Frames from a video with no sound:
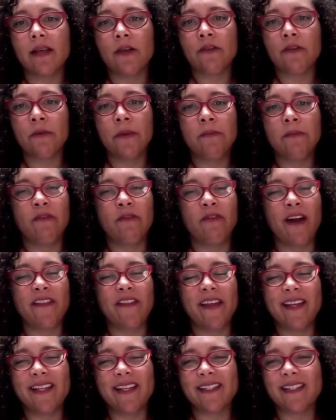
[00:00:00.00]
Other people
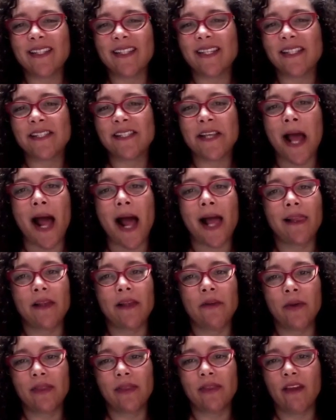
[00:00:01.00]
find that it is
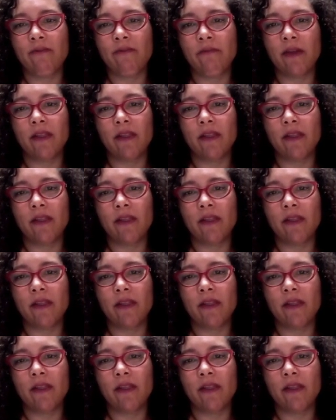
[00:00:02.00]
exactly what they've